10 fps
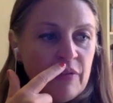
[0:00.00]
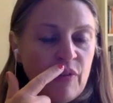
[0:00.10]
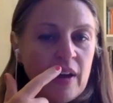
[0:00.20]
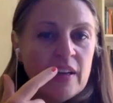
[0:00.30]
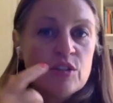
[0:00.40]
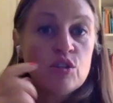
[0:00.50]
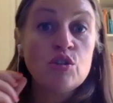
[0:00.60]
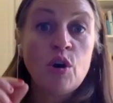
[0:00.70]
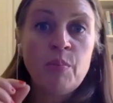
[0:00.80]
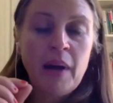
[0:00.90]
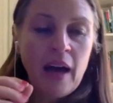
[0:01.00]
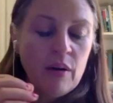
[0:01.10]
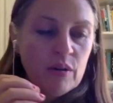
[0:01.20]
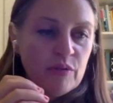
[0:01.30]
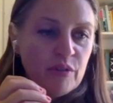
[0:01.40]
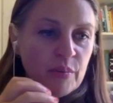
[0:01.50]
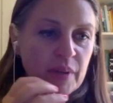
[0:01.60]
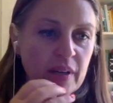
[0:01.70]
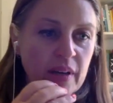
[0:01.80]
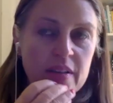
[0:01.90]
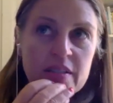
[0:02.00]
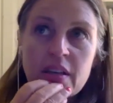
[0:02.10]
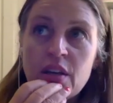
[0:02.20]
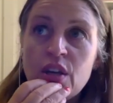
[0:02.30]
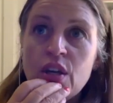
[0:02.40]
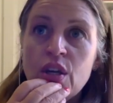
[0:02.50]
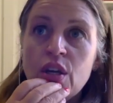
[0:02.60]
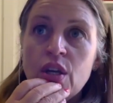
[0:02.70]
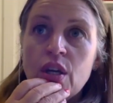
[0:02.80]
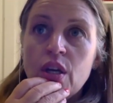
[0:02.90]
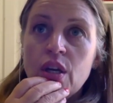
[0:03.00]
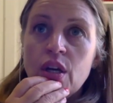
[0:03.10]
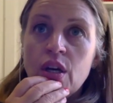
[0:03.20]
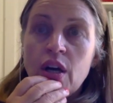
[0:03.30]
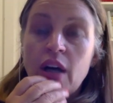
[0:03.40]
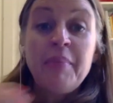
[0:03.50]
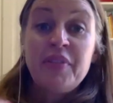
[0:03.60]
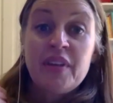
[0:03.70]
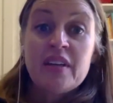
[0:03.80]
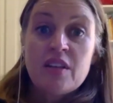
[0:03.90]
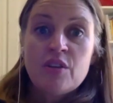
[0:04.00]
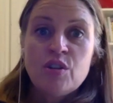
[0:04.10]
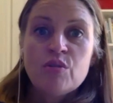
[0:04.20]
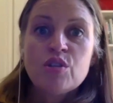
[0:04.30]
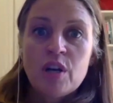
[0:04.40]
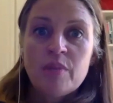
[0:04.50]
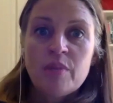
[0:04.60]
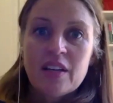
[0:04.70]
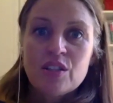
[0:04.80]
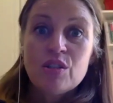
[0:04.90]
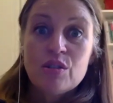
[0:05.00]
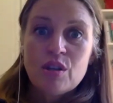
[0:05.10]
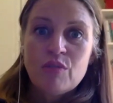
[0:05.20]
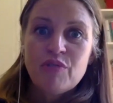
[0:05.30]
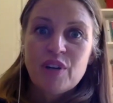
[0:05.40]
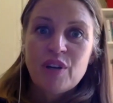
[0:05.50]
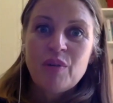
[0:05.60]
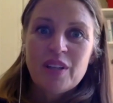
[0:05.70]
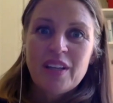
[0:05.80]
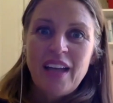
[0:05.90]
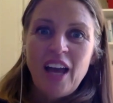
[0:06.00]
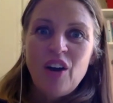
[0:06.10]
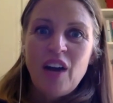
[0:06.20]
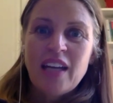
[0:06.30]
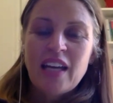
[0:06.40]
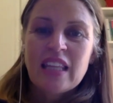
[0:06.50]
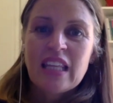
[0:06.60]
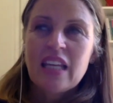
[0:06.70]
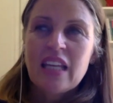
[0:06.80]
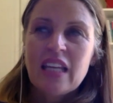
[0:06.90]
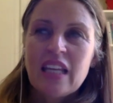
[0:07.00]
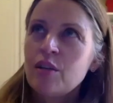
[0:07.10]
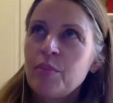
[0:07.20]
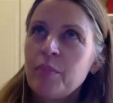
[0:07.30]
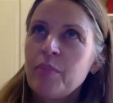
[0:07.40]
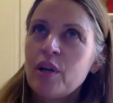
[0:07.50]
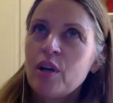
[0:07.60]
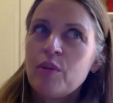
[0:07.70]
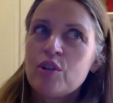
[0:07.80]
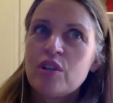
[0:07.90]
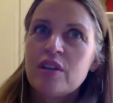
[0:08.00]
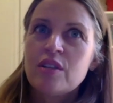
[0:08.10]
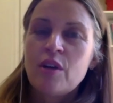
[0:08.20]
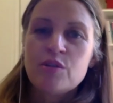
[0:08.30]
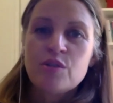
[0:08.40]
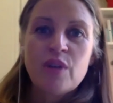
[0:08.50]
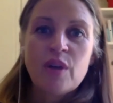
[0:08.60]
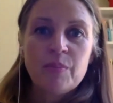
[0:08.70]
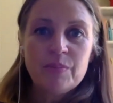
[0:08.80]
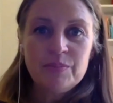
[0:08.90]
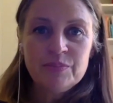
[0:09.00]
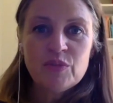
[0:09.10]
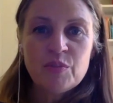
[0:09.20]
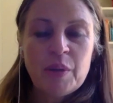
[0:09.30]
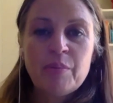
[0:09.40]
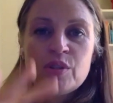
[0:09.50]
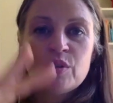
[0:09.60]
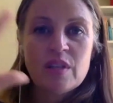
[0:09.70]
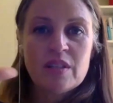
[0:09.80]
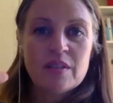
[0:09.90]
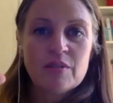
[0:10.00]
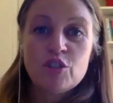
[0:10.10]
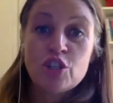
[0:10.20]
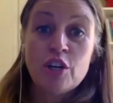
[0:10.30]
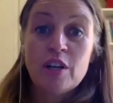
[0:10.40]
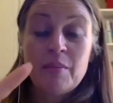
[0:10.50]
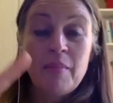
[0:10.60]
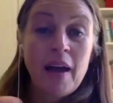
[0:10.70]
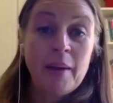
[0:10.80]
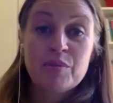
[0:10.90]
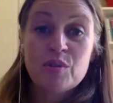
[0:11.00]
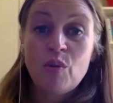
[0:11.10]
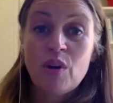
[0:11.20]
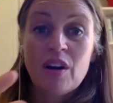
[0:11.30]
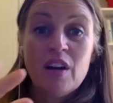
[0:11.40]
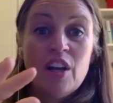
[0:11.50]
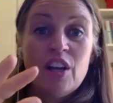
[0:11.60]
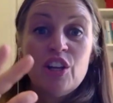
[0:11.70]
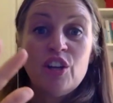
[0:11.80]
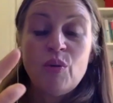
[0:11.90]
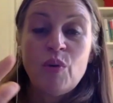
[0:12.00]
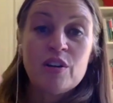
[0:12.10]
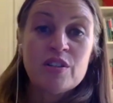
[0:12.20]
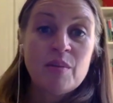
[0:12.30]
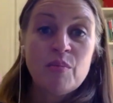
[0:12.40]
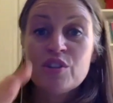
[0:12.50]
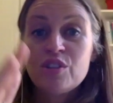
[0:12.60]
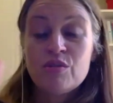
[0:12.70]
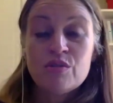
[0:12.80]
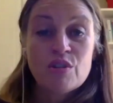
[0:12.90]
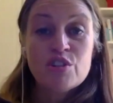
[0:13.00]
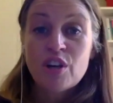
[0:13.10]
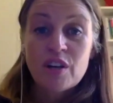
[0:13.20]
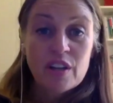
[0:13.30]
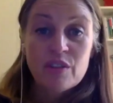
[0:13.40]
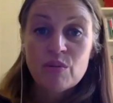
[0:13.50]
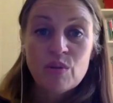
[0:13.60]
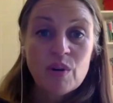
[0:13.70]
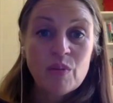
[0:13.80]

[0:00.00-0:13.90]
find it so powerful because empathy is also a term that gets used so frequently now. And I think it's a little bit been commercialized also, that people do these journey maps, or, what is someone's user journey through a